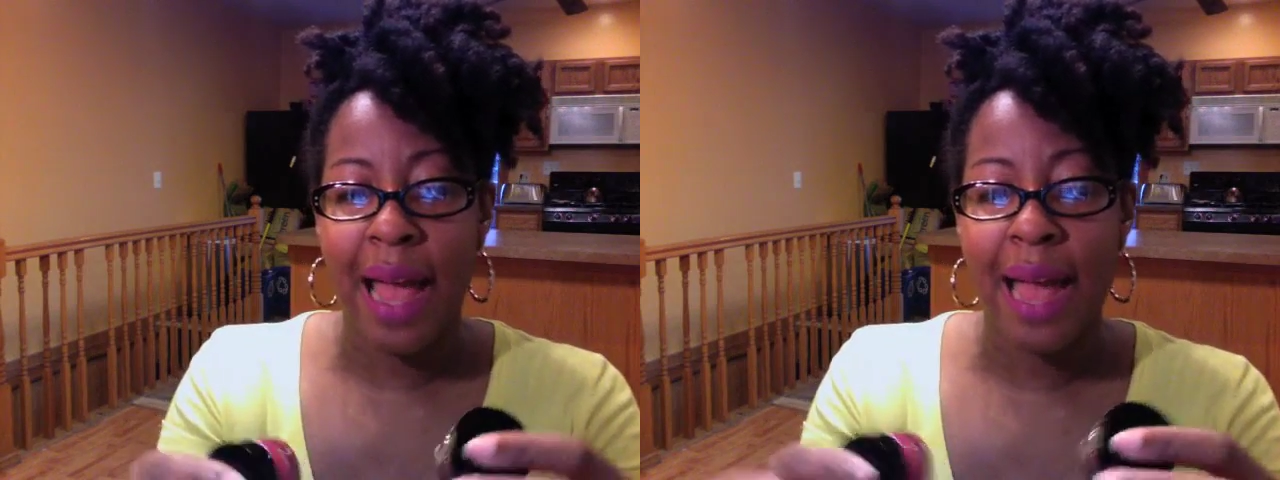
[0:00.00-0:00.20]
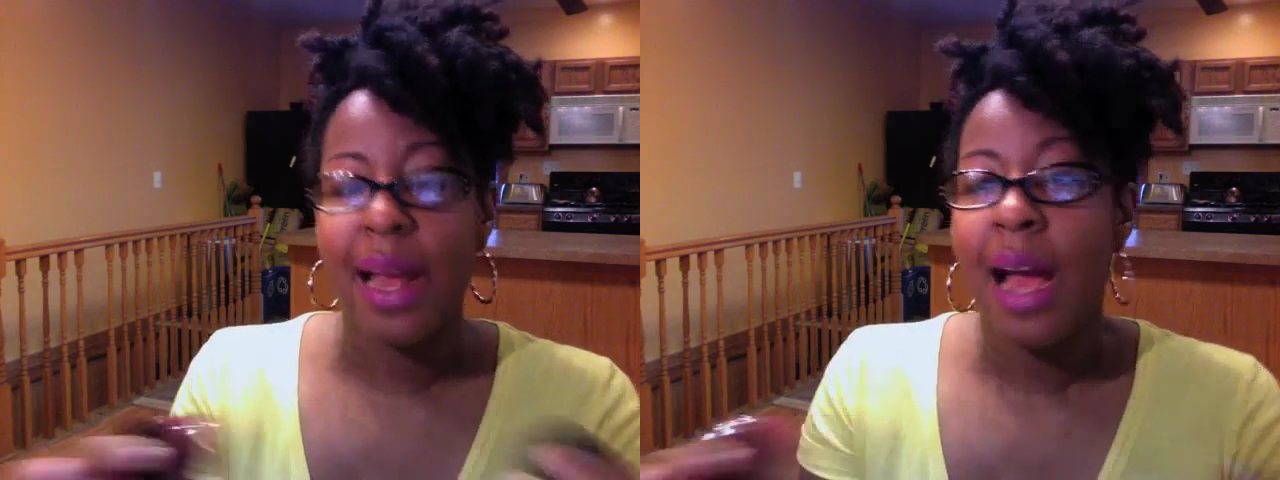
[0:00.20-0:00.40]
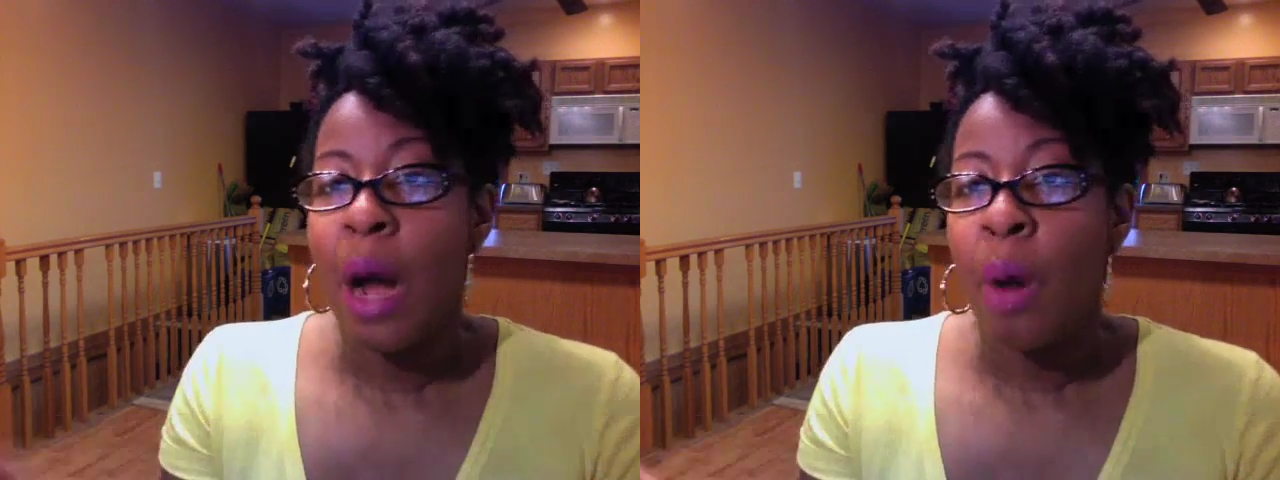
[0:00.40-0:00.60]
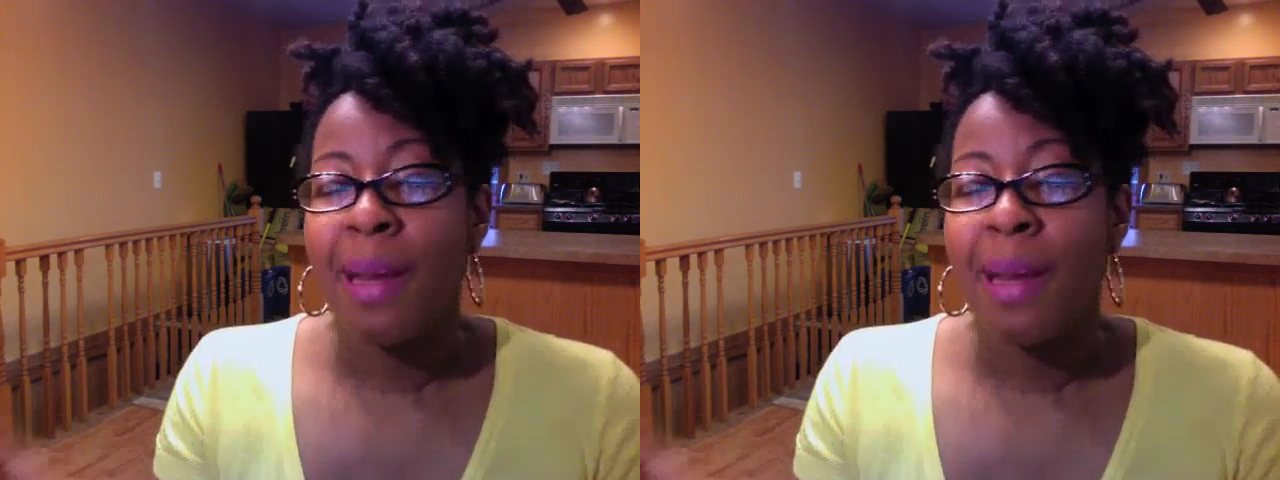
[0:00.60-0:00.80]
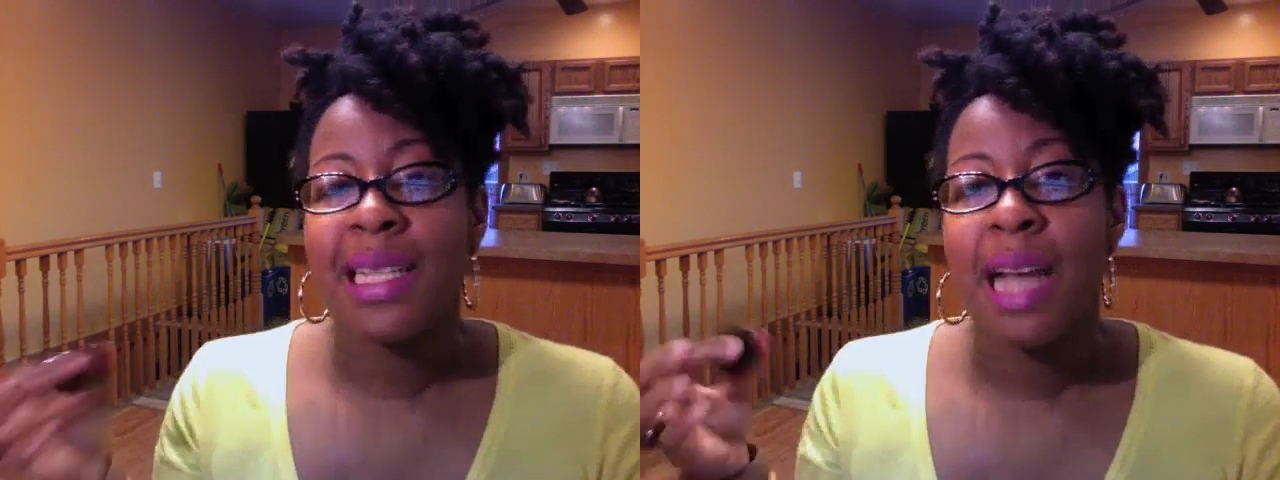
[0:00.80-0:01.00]
and
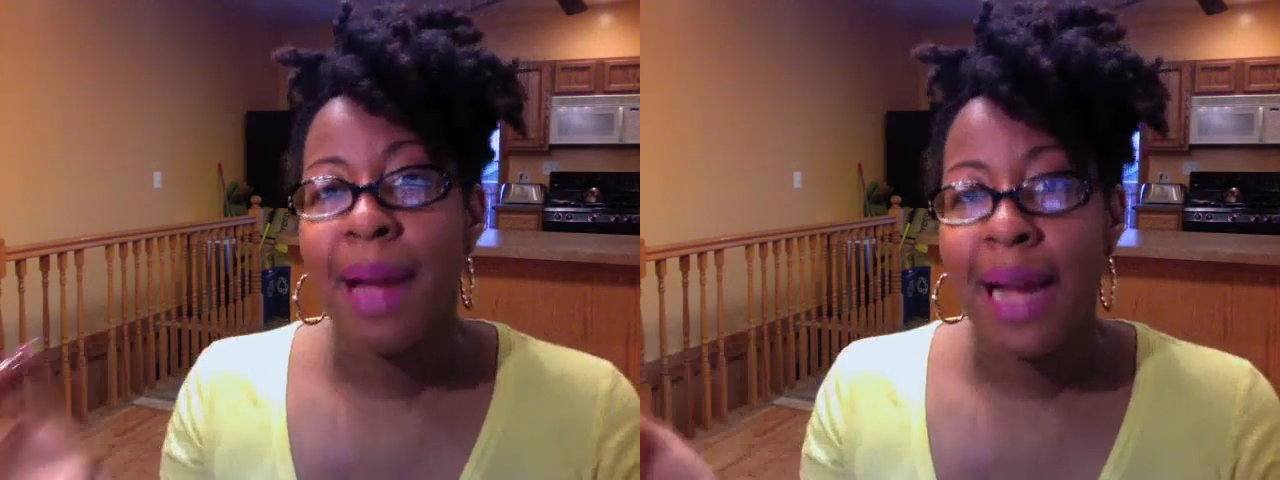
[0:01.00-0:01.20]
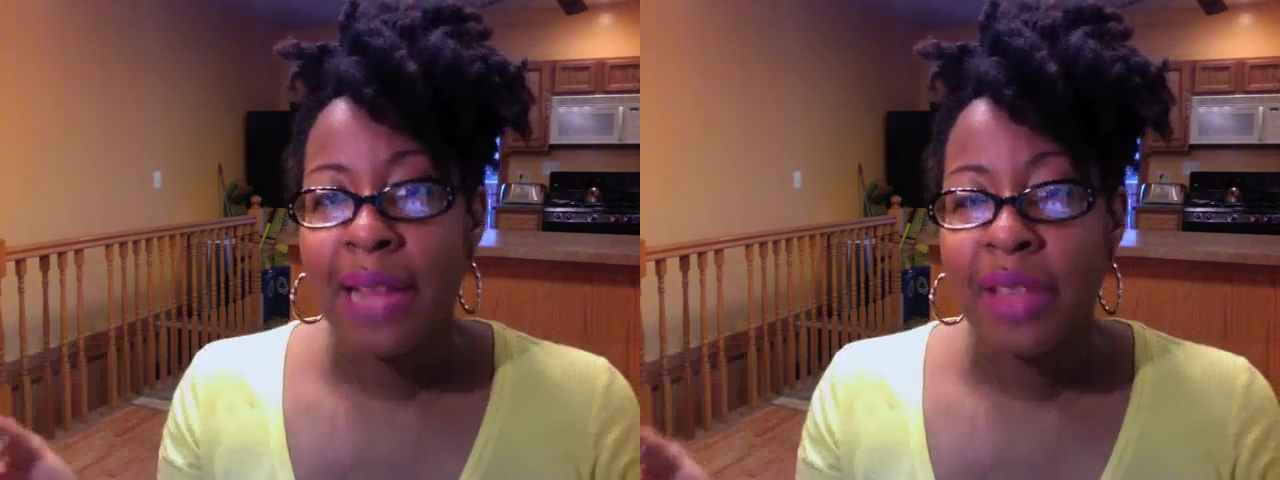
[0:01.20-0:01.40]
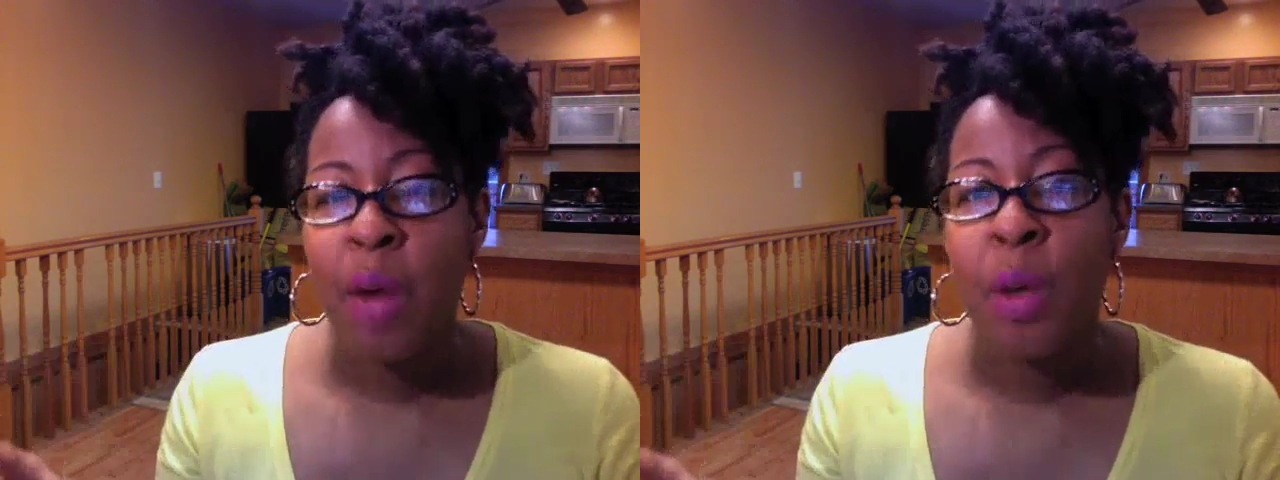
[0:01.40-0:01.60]
by the time I got there,